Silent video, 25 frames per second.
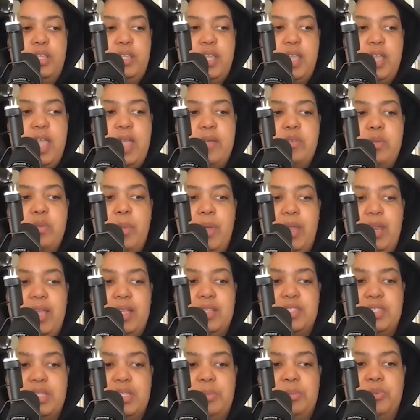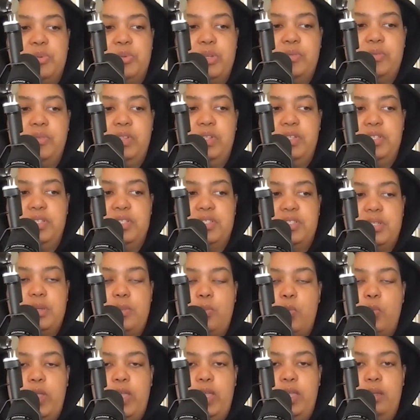Everybody has some privilege in
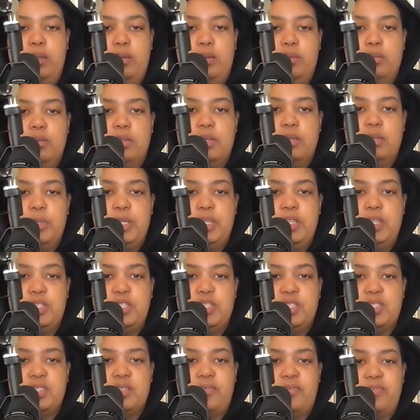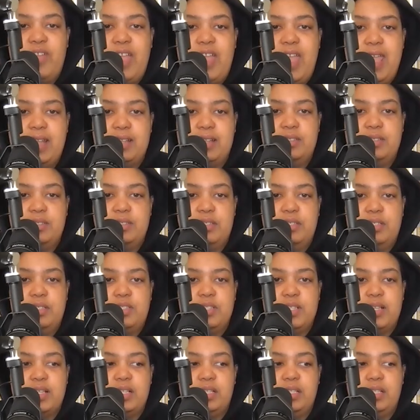some way. I mean, it's just a fact.
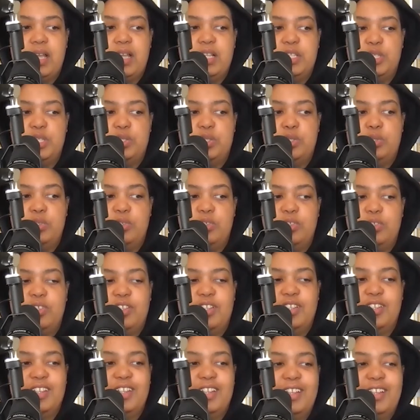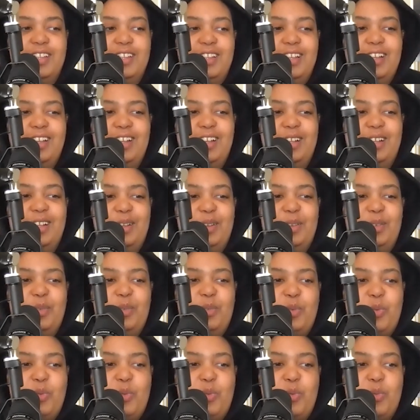It's like logical
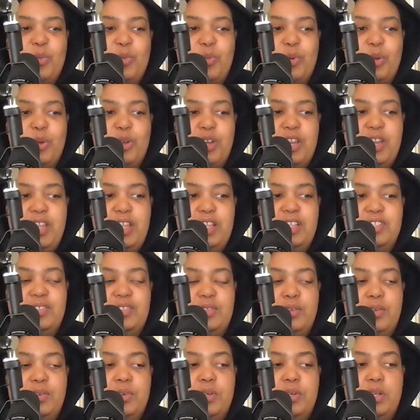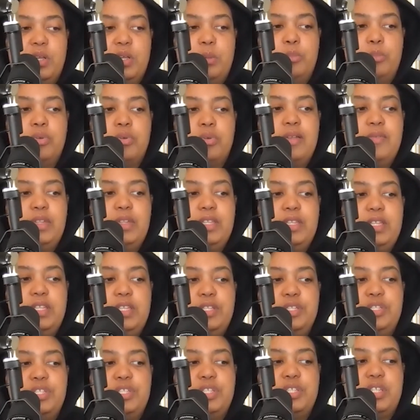wording. So
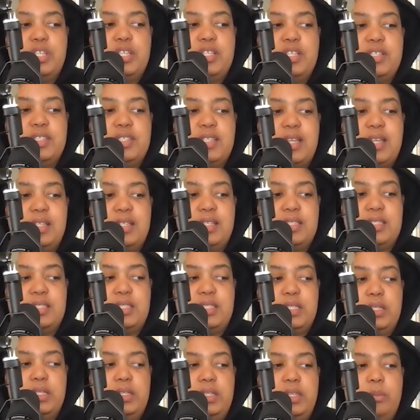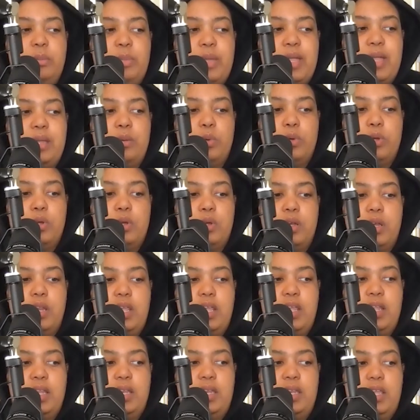privilege is not necessarily the bad word
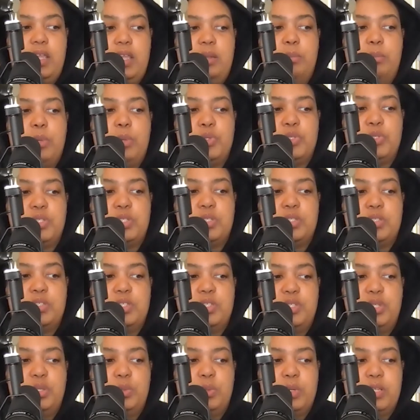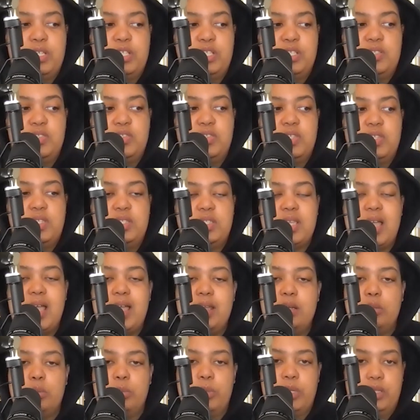in most situations.
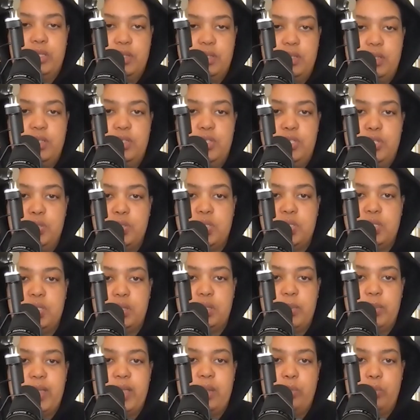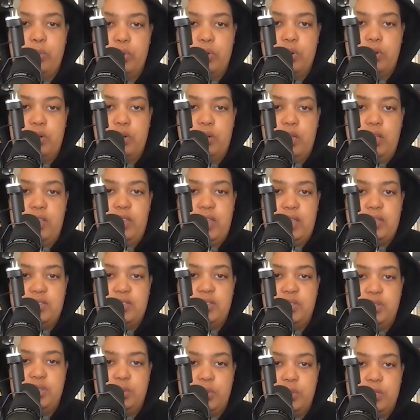Entitlement is usually the bad word in that
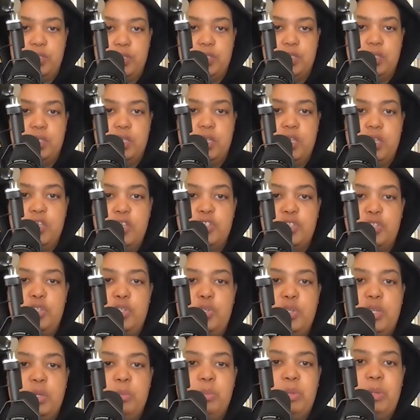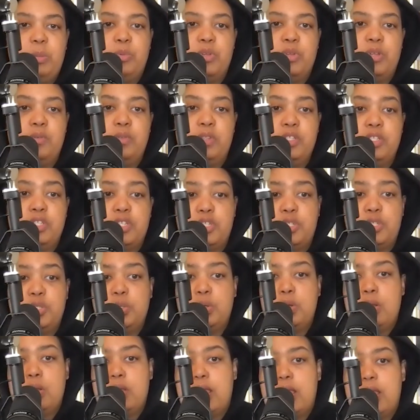situation. So you can be privileged because
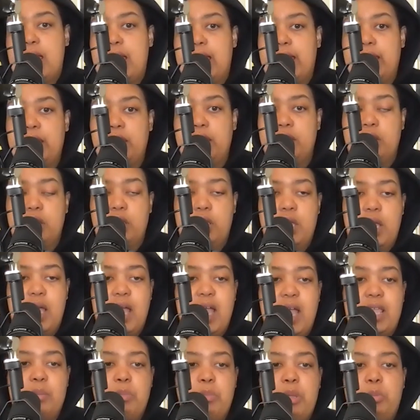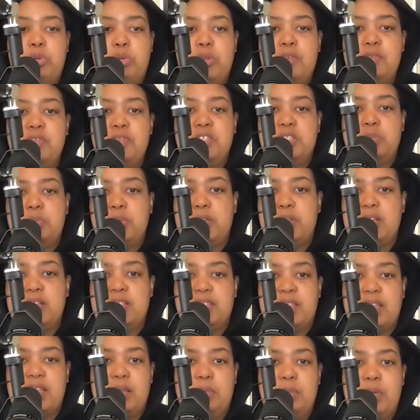you're a guy. I can be privileged
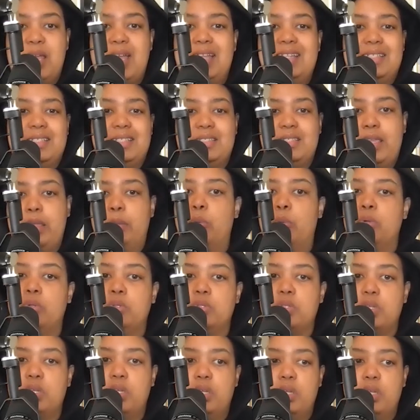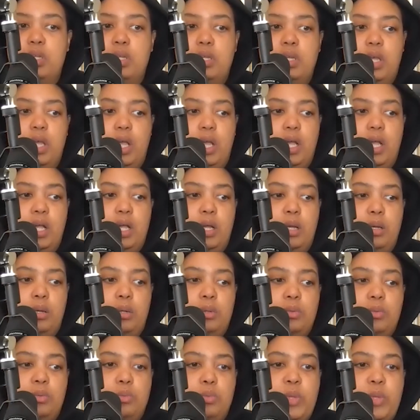because I'm not disabled.
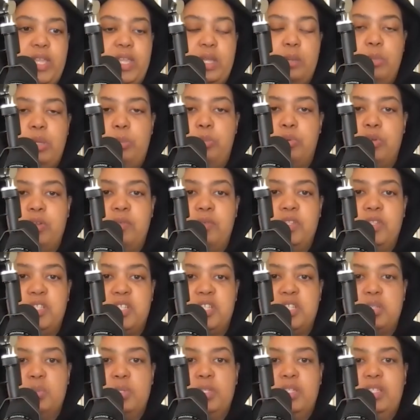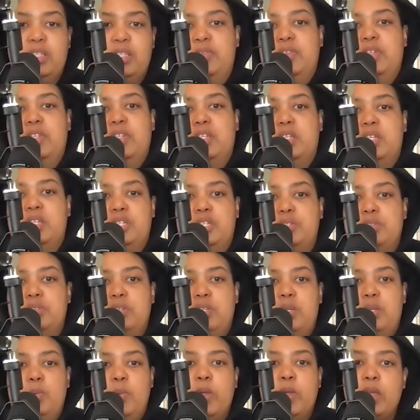We can be privileged because we live in a
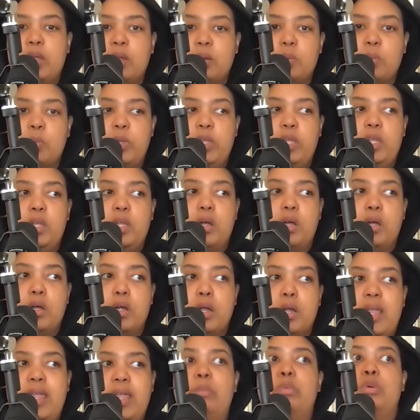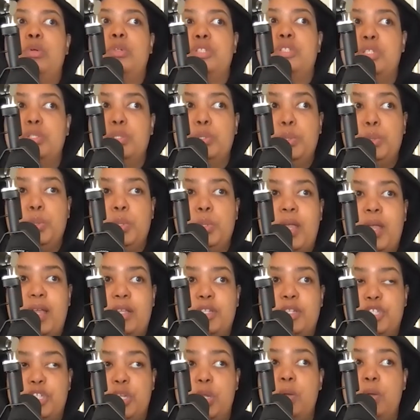country where we are able to
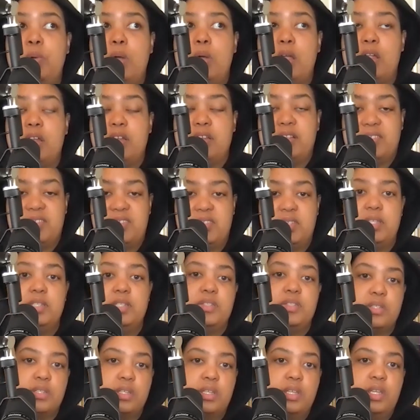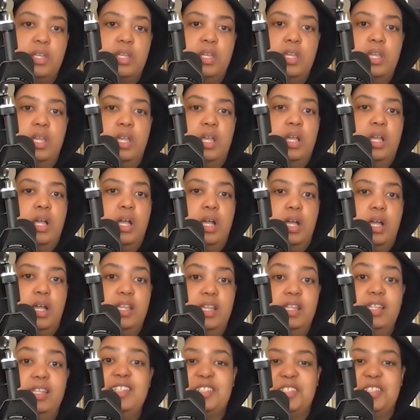show our dissent,
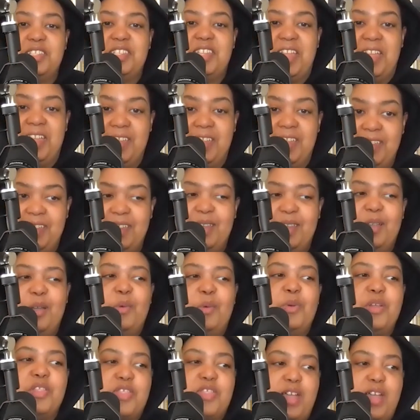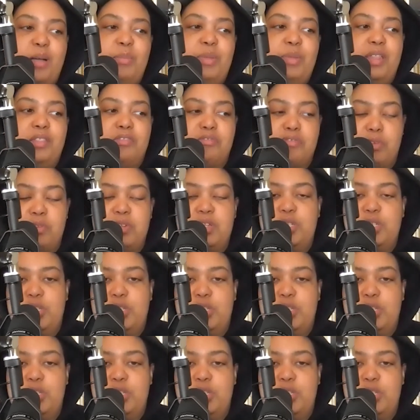at least today, without being thrown in